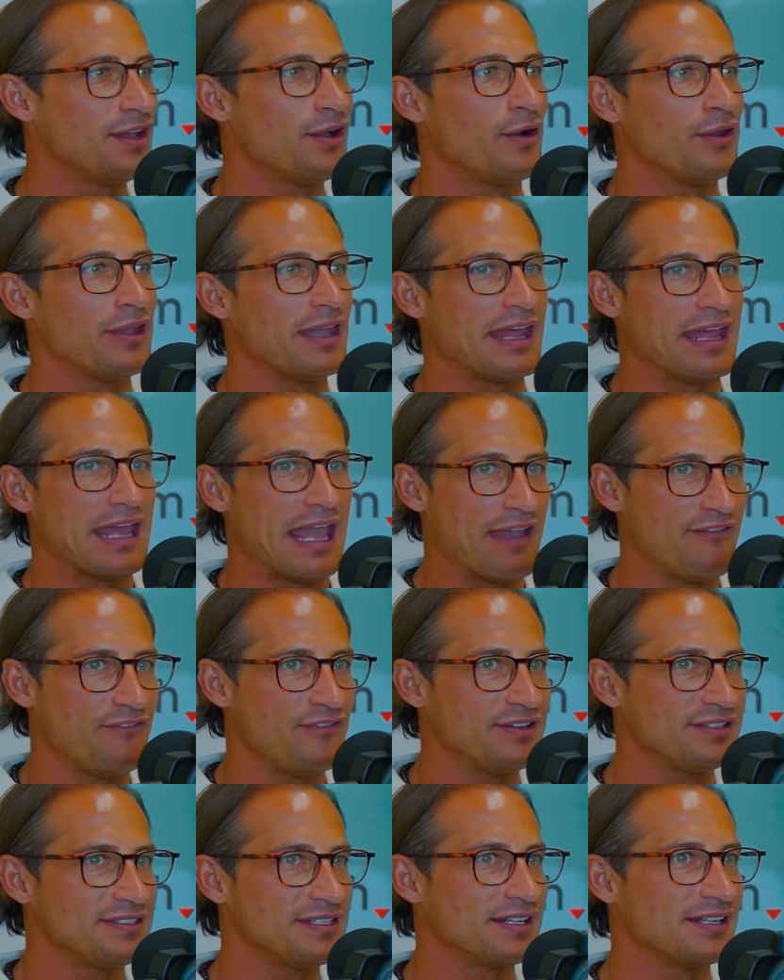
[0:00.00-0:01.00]
on
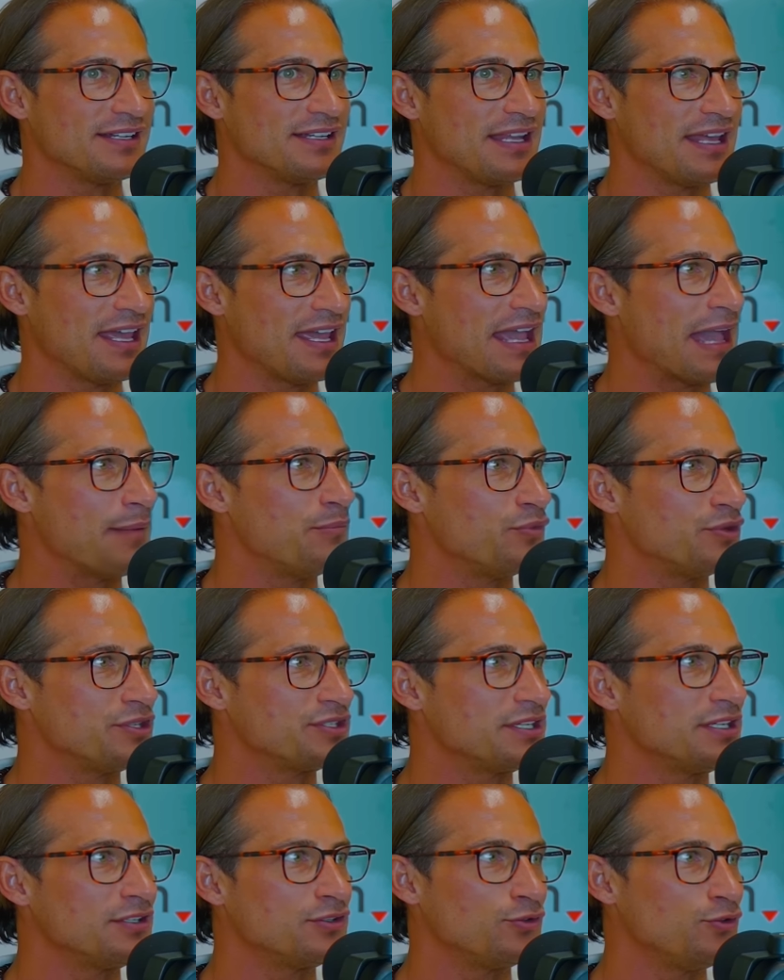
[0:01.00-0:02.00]
every single day, I'm
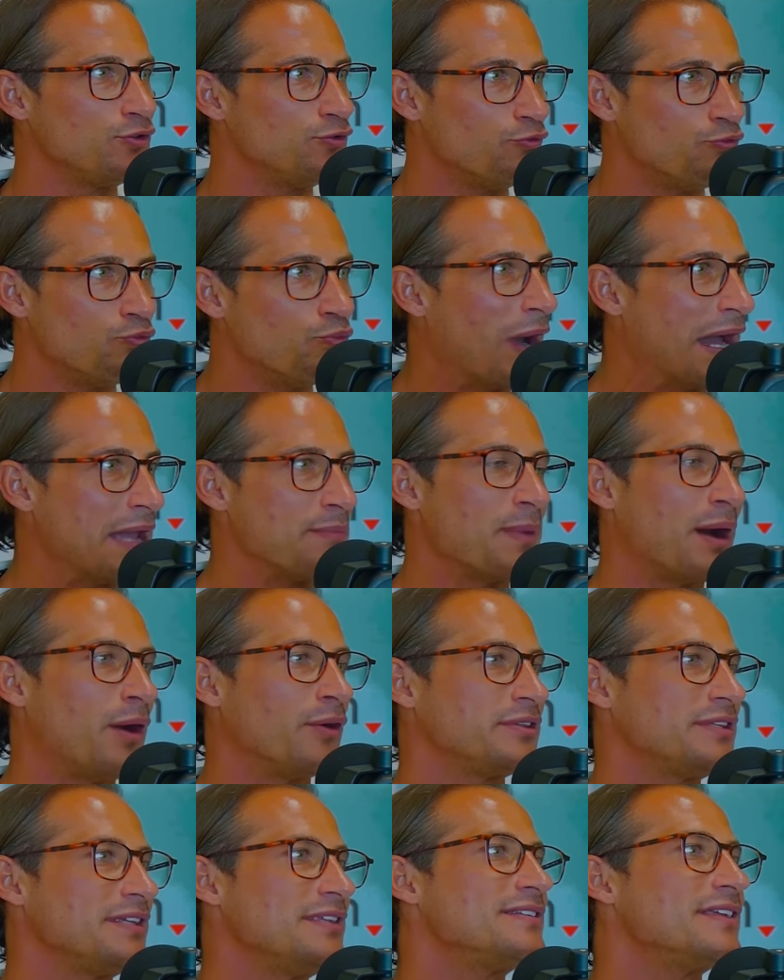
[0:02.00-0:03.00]
risking to wipe
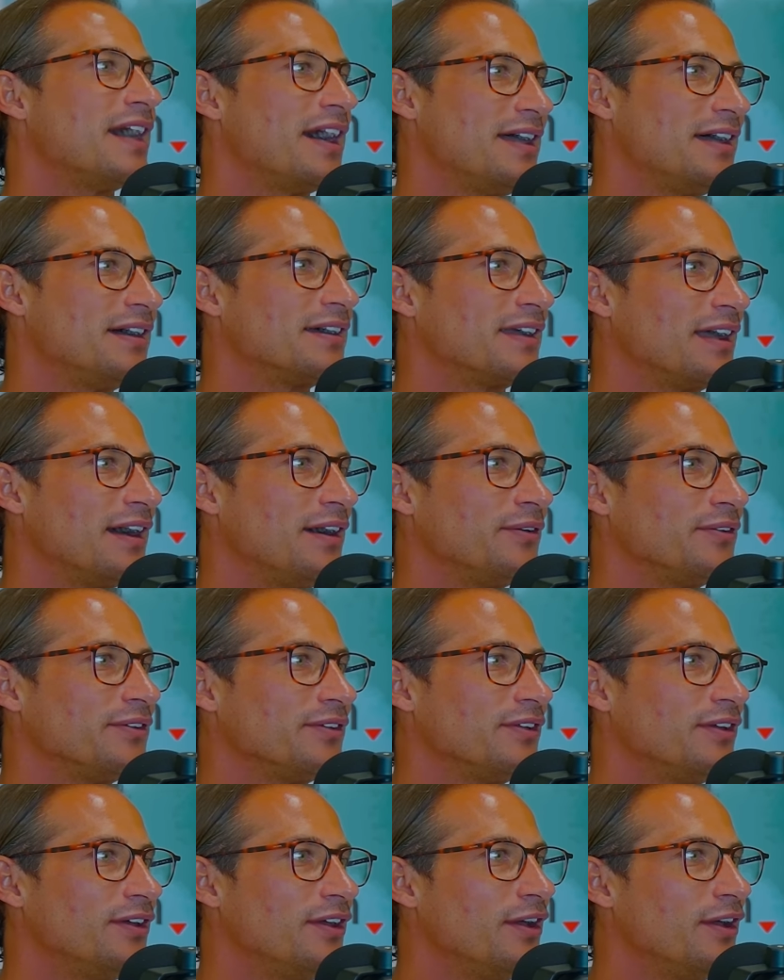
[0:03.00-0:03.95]
out the entire account.